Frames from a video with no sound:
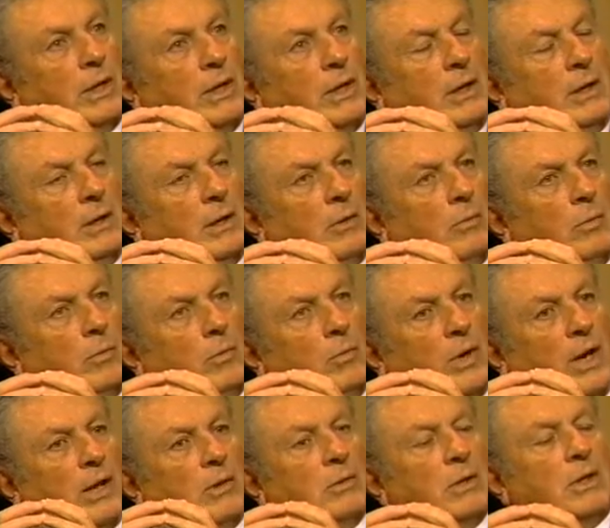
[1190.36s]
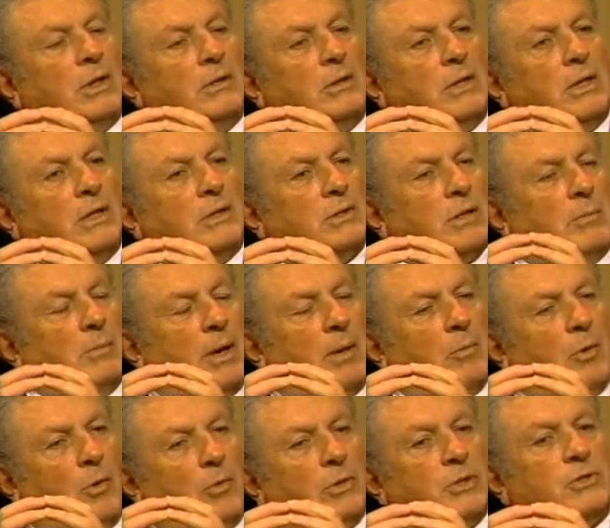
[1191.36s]
and when I look at things,
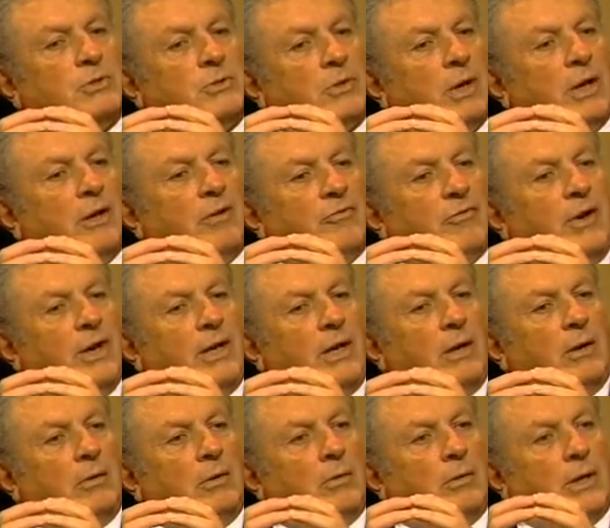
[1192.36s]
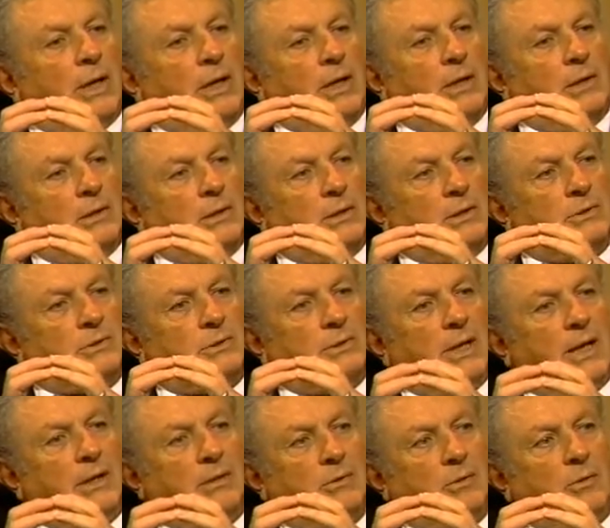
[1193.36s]
I'm always trying to find out, okay, is
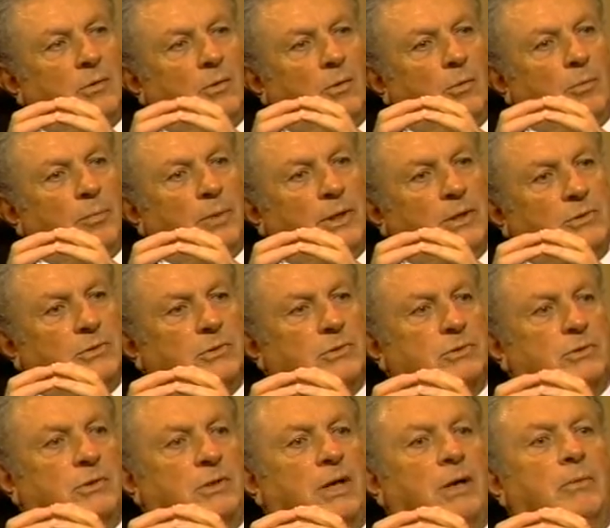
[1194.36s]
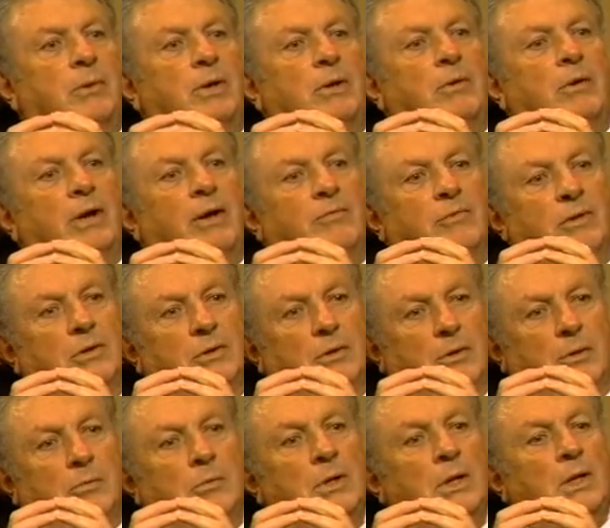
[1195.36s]
that the whole picture, so that we don't have to
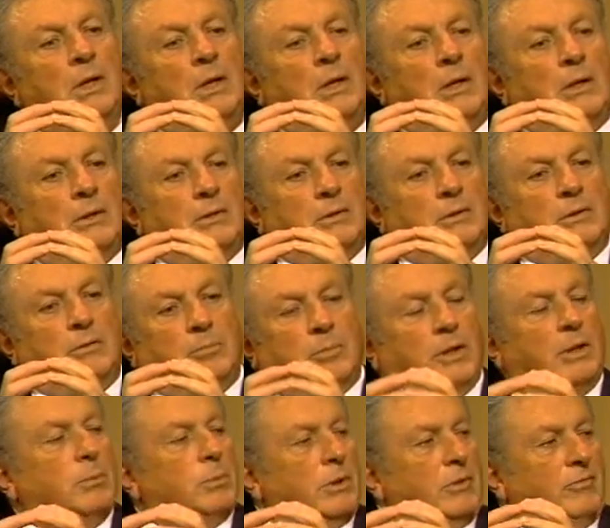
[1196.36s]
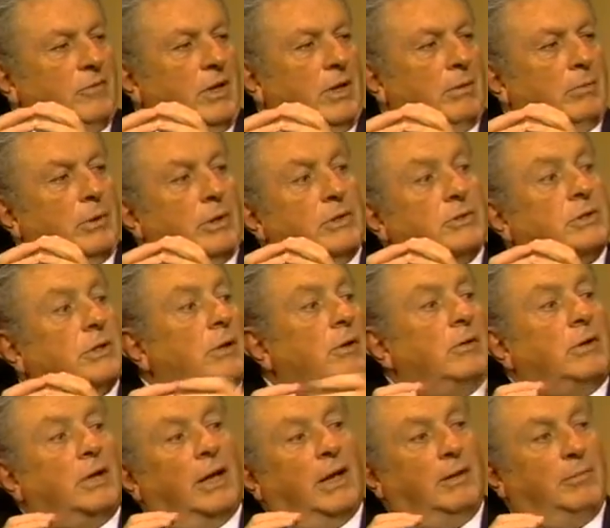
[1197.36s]
go to the people of Danbury and say,
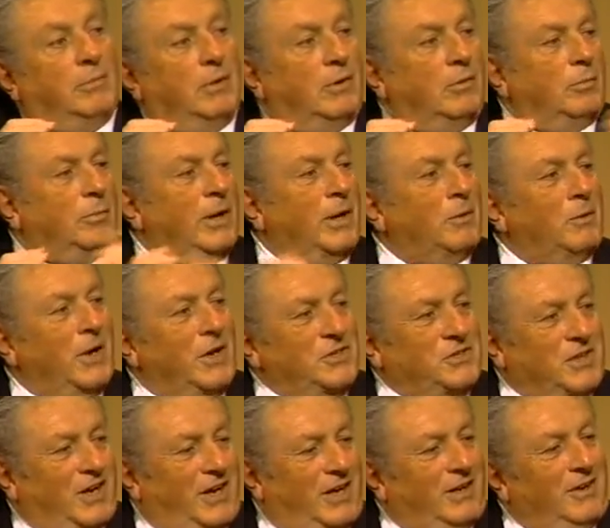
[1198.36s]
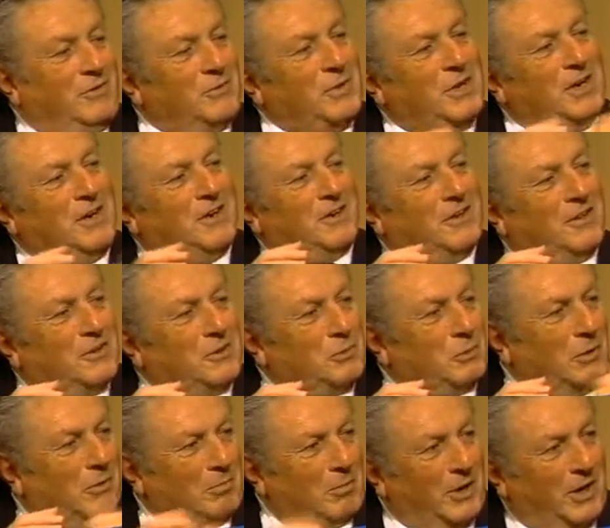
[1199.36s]
okay, oh, by the way, John, we need another
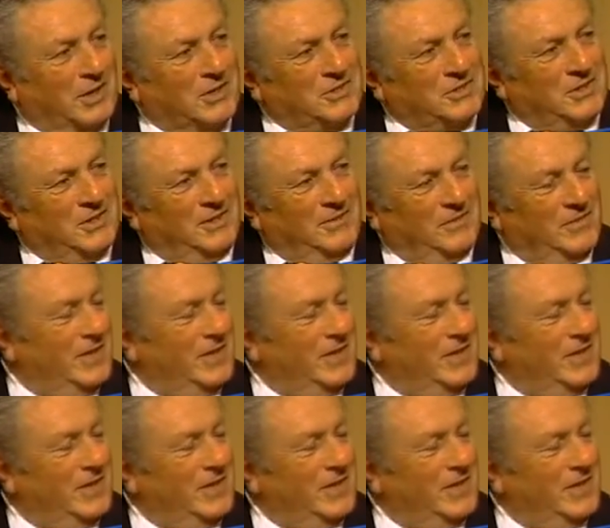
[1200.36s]
$12.